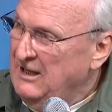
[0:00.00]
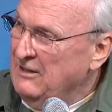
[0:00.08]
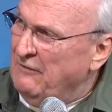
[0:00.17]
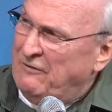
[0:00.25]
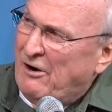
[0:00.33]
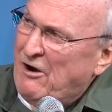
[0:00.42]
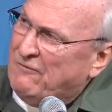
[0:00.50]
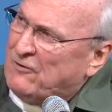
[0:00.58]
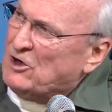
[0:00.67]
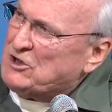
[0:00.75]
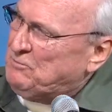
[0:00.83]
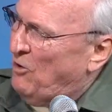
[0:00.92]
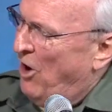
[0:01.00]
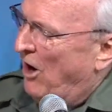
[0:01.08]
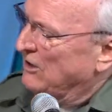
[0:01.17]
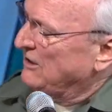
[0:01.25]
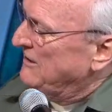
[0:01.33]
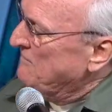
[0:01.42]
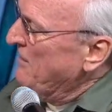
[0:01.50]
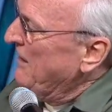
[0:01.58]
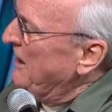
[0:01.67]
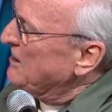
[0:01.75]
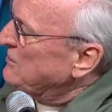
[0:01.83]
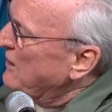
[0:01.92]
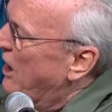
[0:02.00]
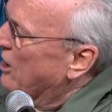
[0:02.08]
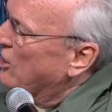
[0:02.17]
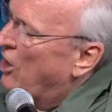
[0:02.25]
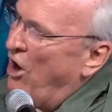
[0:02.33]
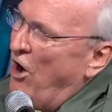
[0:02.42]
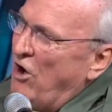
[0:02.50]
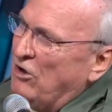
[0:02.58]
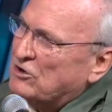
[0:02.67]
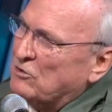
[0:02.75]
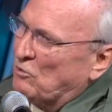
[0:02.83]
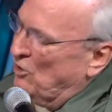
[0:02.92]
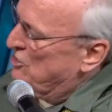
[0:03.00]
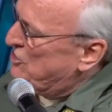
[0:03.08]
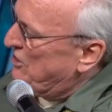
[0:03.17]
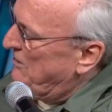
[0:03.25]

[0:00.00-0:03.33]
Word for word: The very first part is a call to worship.